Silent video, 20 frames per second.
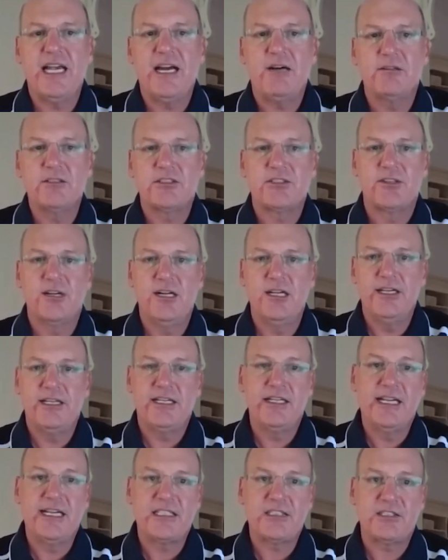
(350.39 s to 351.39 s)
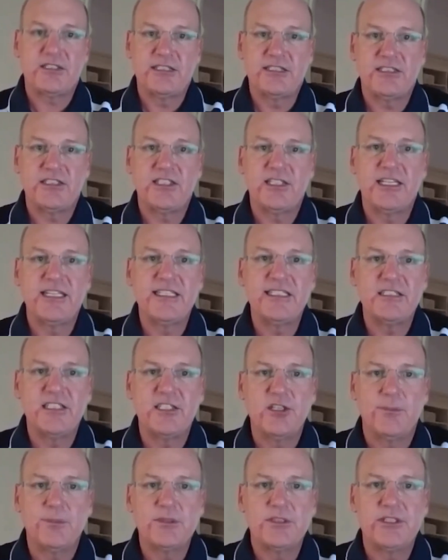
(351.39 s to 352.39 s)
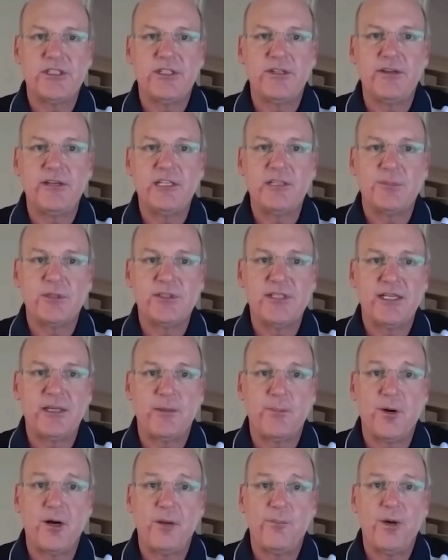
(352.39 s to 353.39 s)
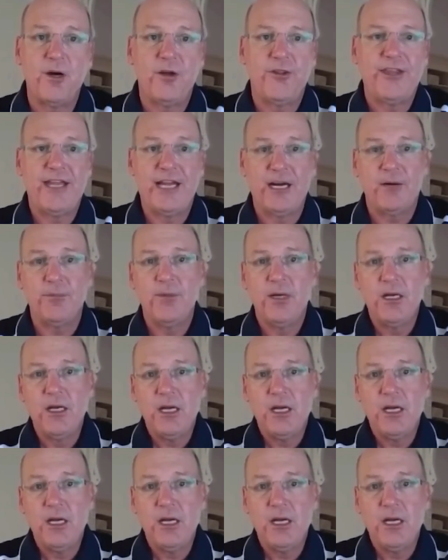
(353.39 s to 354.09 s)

how Australia can actually seize the opportunities presented by both our